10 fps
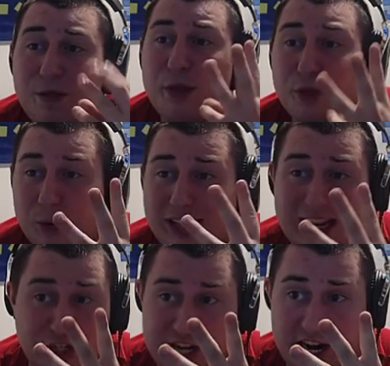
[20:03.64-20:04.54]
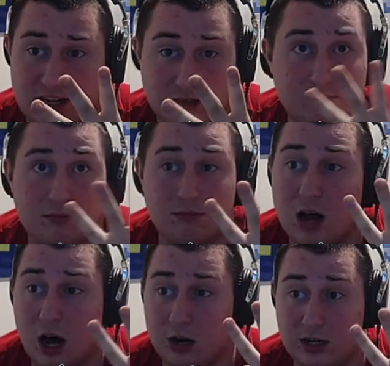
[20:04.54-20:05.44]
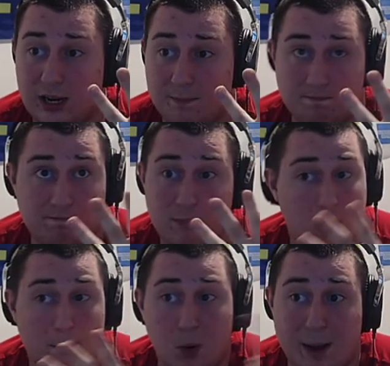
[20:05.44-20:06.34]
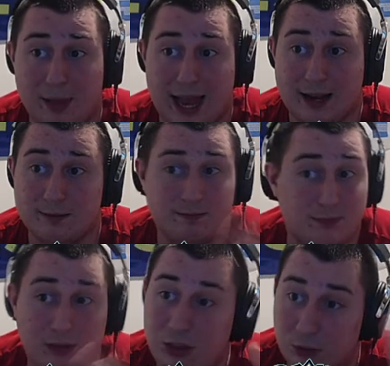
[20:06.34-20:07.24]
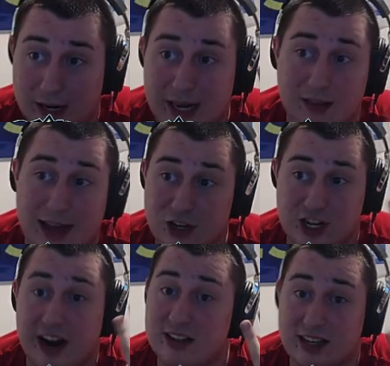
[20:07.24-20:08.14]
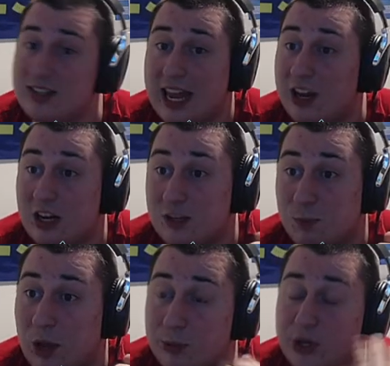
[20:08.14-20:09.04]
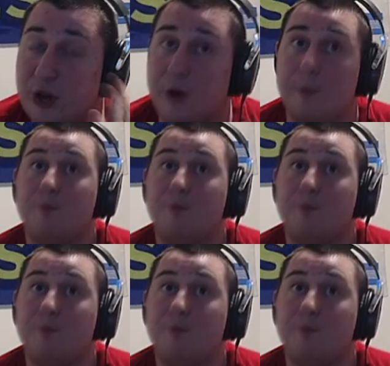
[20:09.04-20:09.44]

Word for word: Three legendaries on our team. Point blank. Three legendaries. This thing could explode too.